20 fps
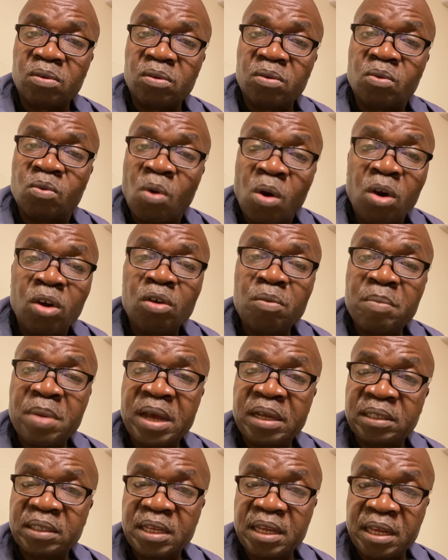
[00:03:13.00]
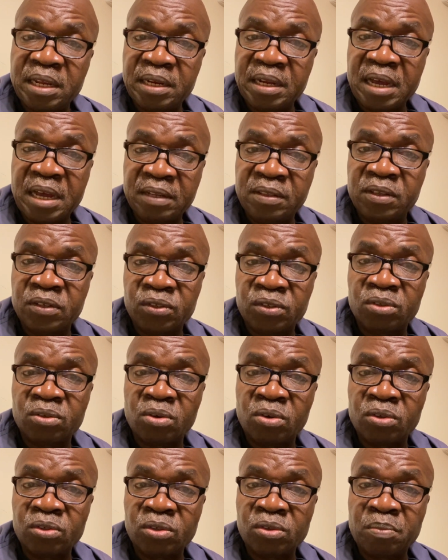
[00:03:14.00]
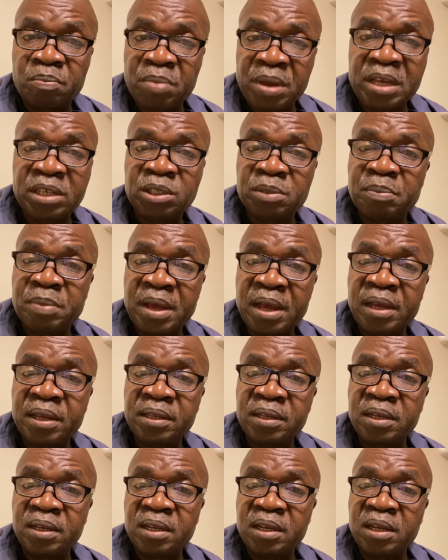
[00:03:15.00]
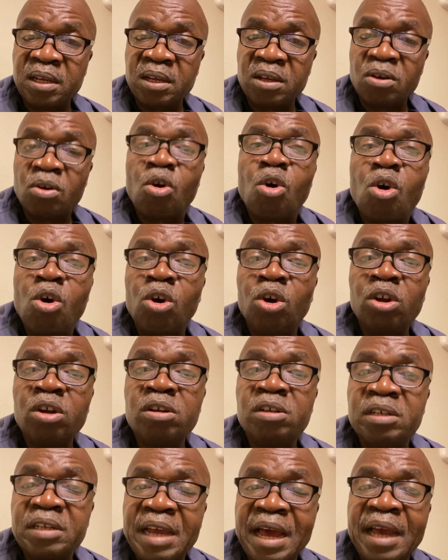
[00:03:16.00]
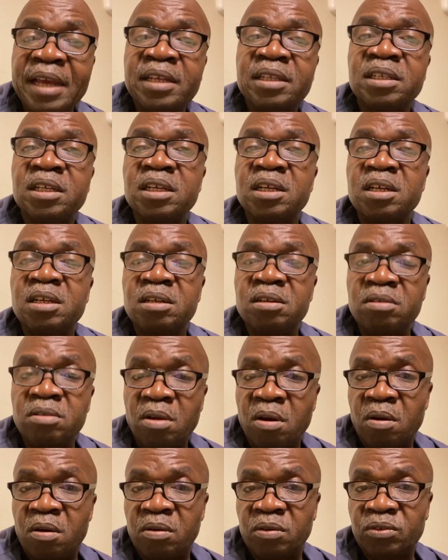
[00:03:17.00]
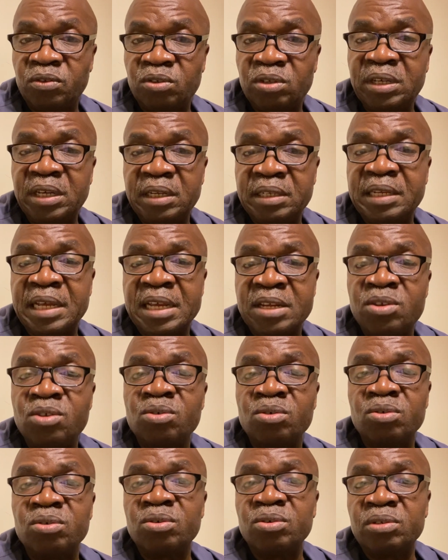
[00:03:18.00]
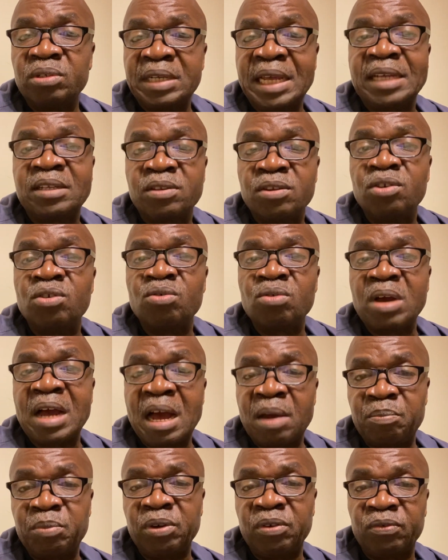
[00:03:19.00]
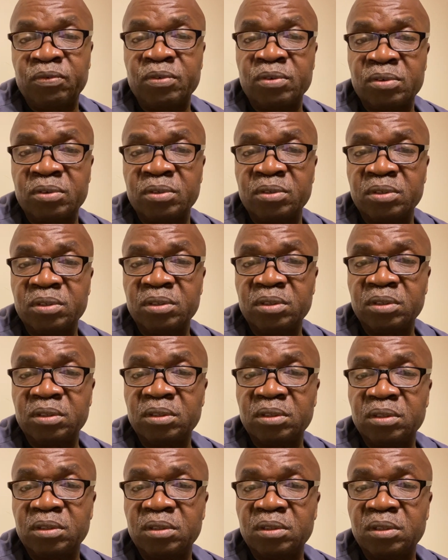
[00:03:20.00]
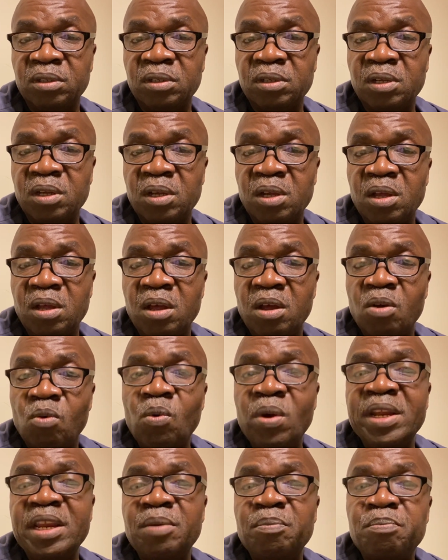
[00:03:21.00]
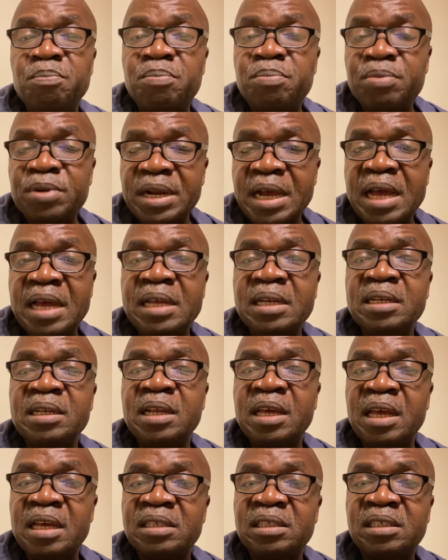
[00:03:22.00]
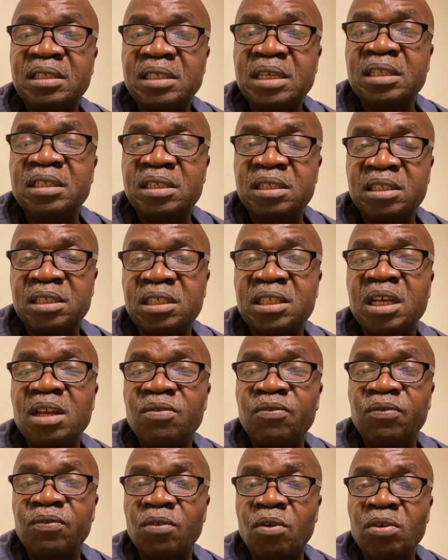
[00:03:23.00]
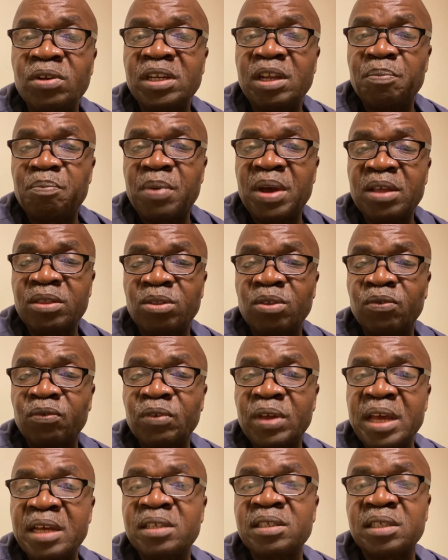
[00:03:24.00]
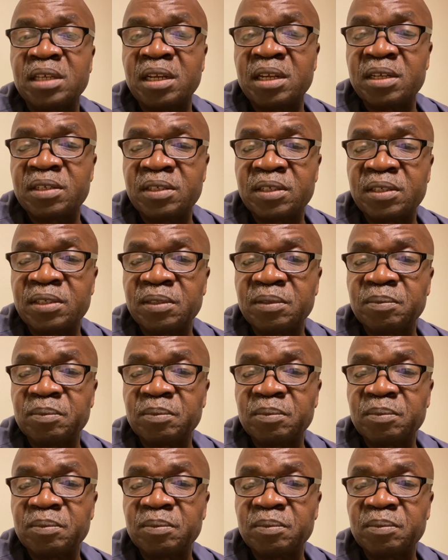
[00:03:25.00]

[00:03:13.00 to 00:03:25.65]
Walmart and other stores, or Best Buy, all night long to get that new Apple phone. When a brand has set itself on the path of excellence